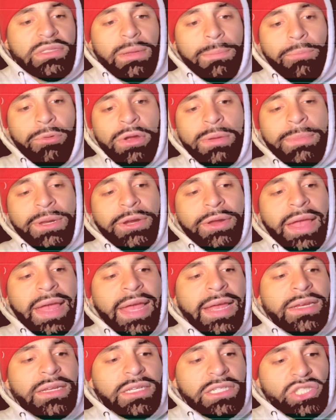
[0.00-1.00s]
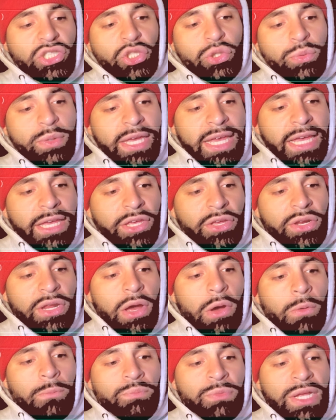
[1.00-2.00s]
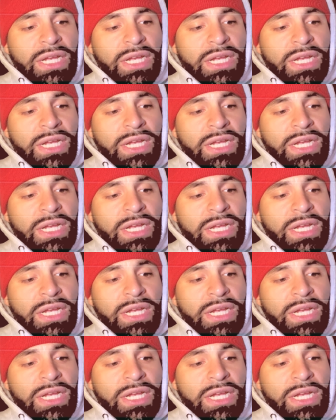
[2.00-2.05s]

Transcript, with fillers: perimeter end to get, you know,